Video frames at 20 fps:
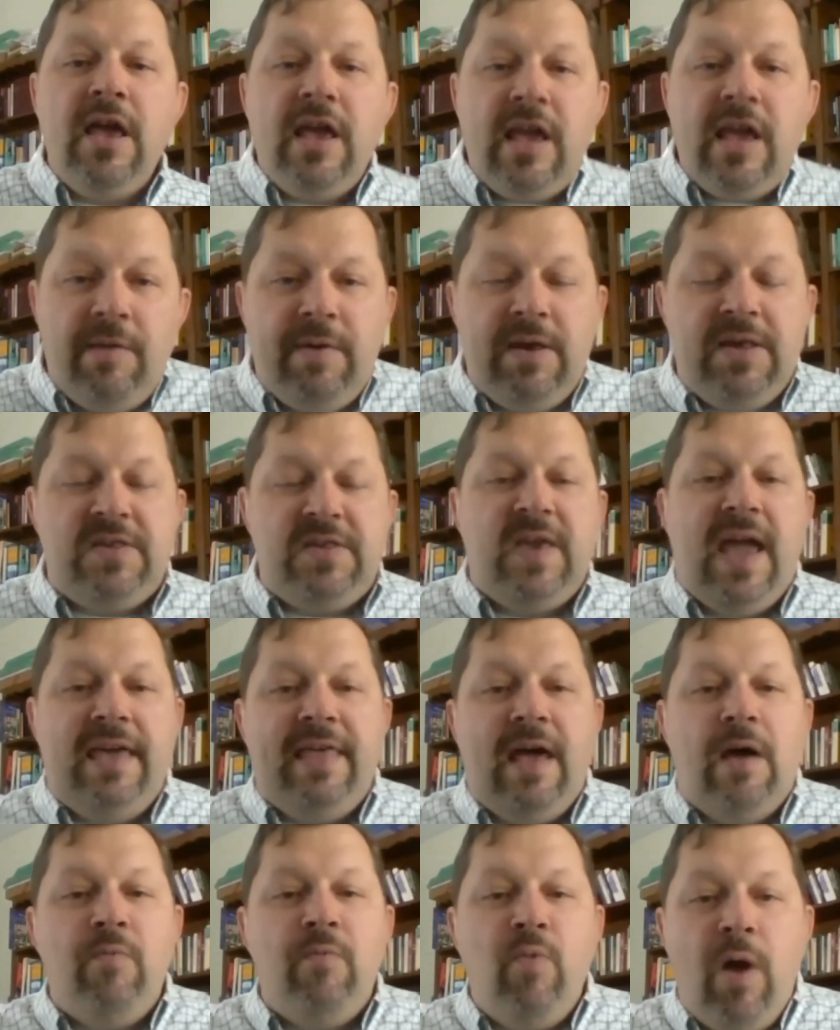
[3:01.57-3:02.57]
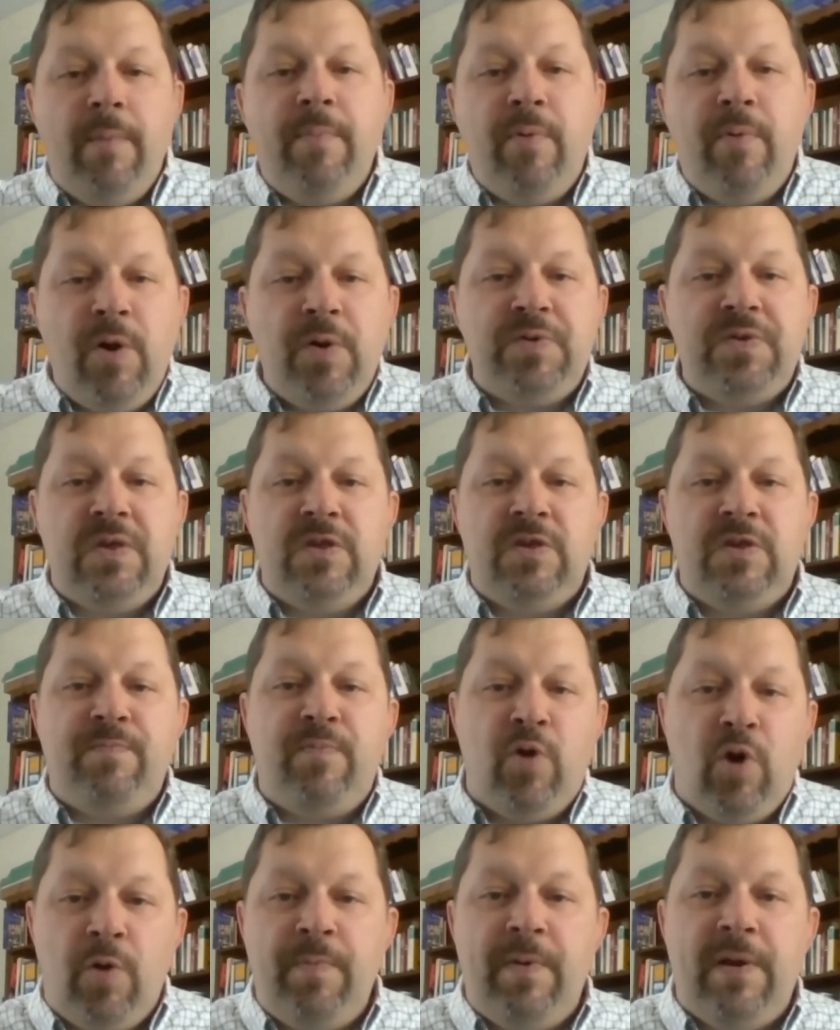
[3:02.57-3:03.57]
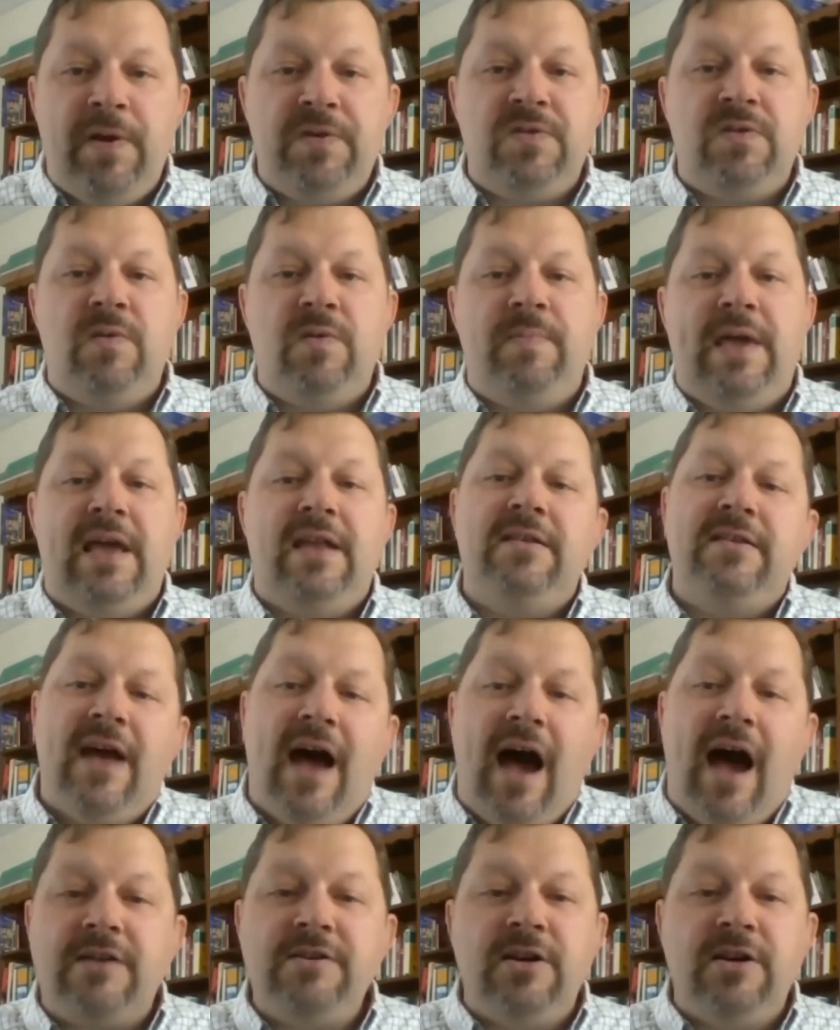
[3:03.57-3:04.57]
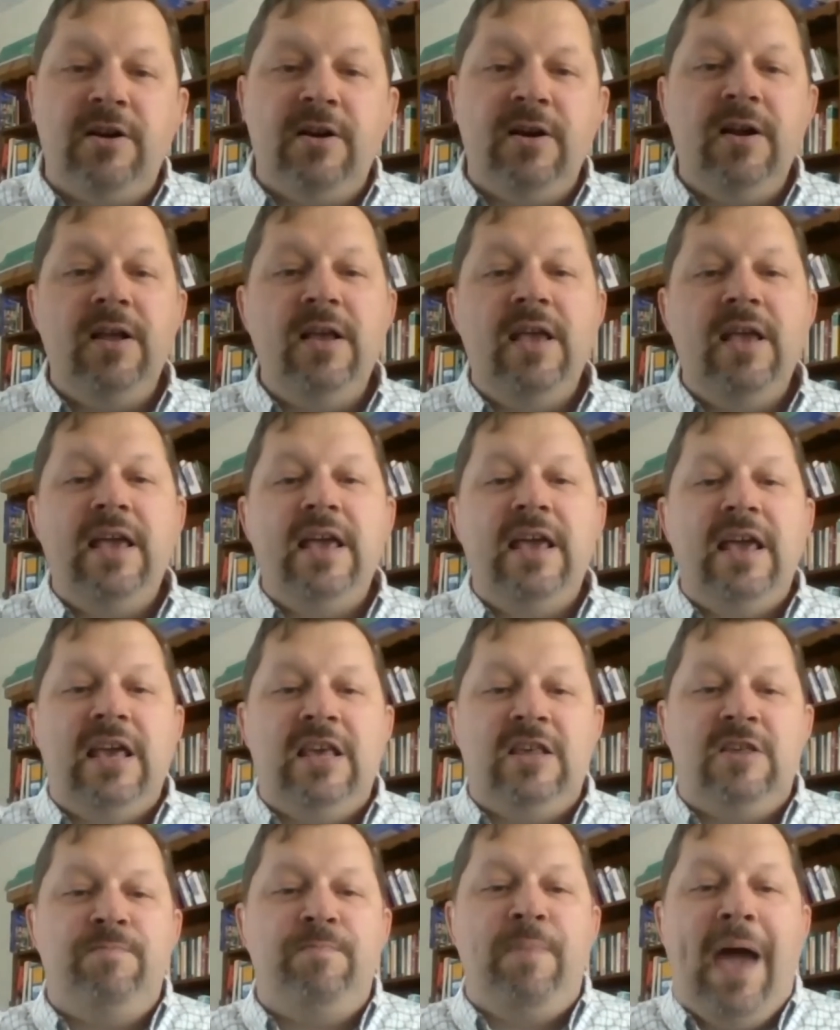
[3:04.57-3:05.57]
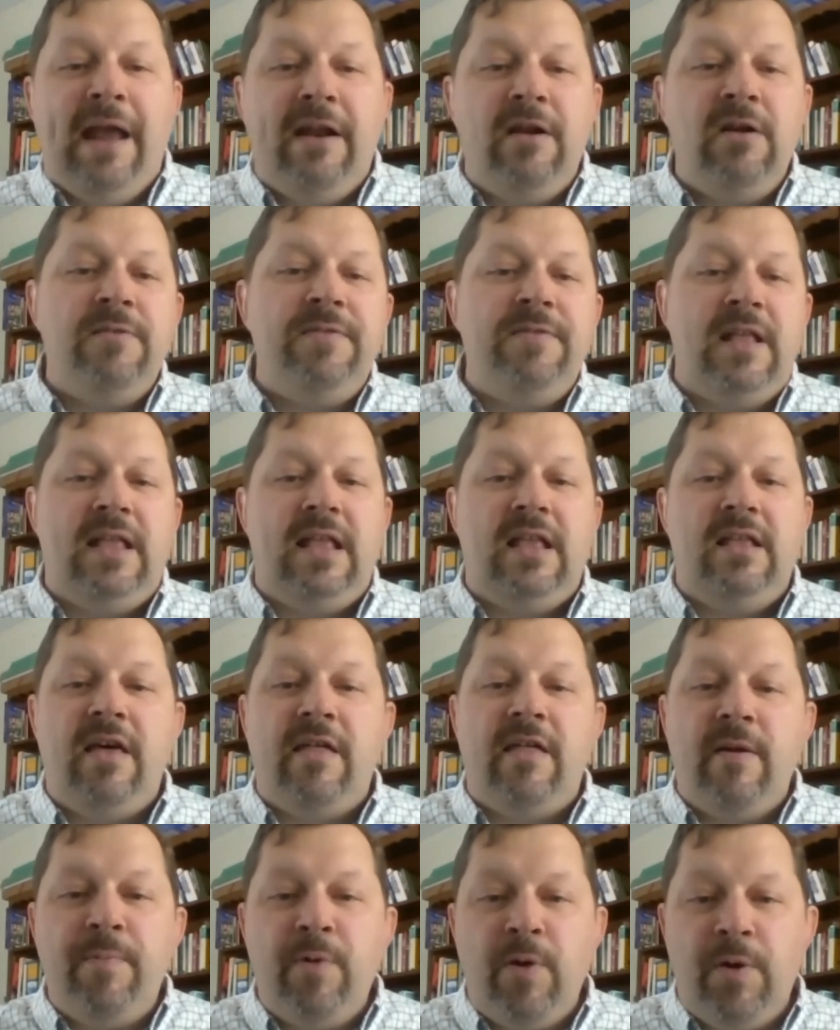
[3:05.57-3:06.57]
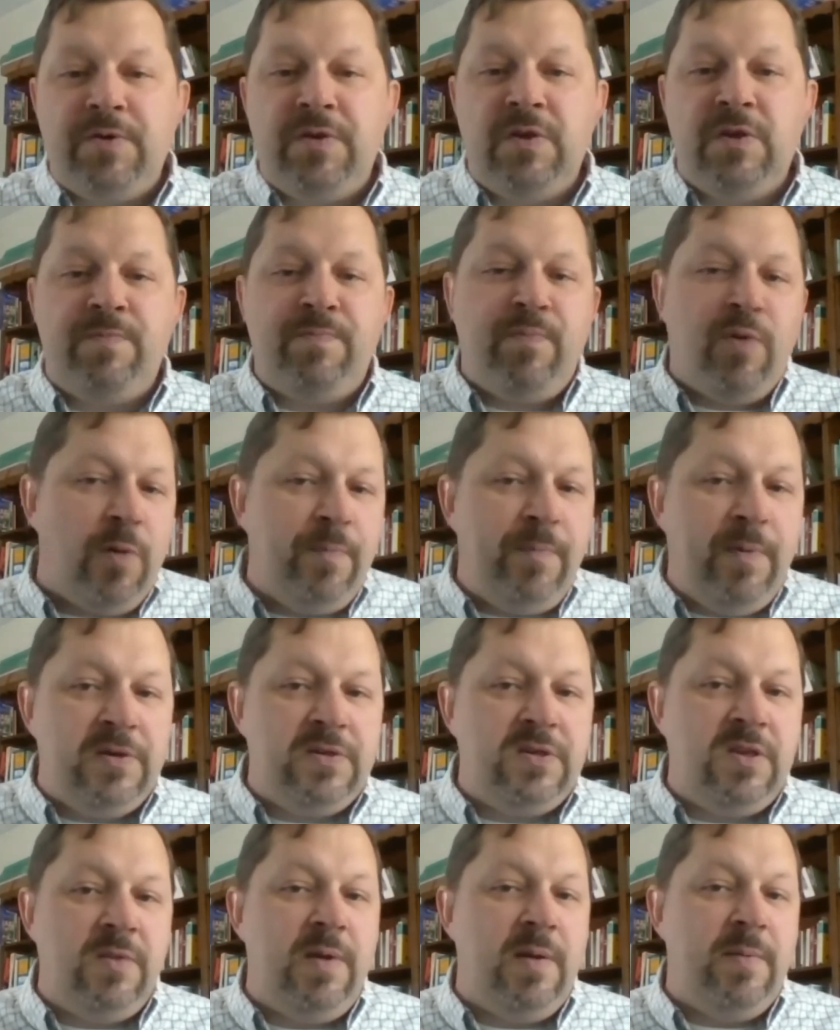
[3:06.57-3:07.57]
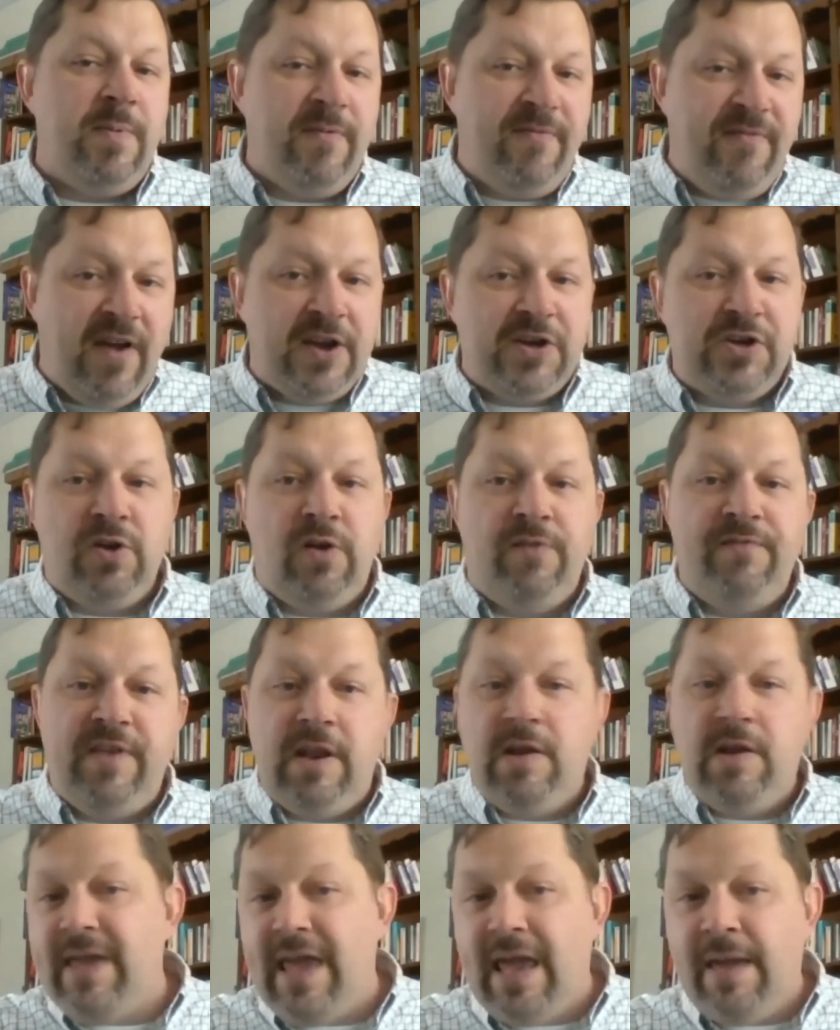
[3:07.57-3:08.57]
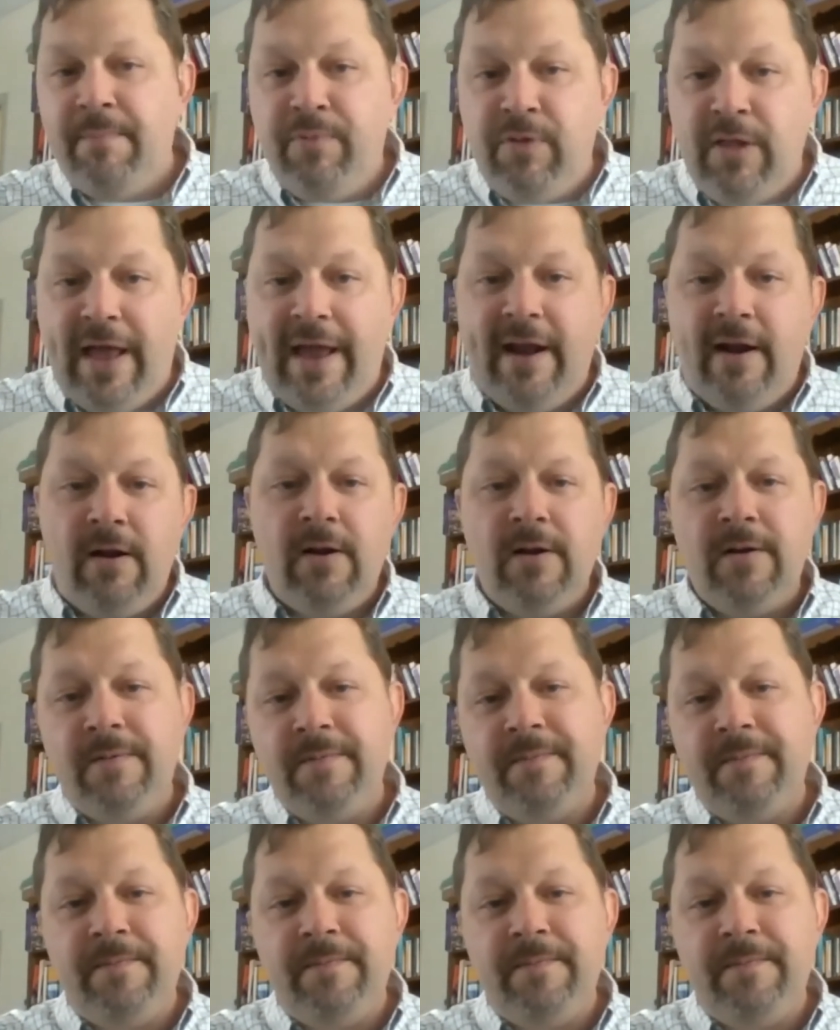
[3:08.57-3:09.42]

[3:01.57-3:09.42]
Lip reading: Can we say that one person's purpose to be a doctor is better than another person's purpose to be a professional video game player?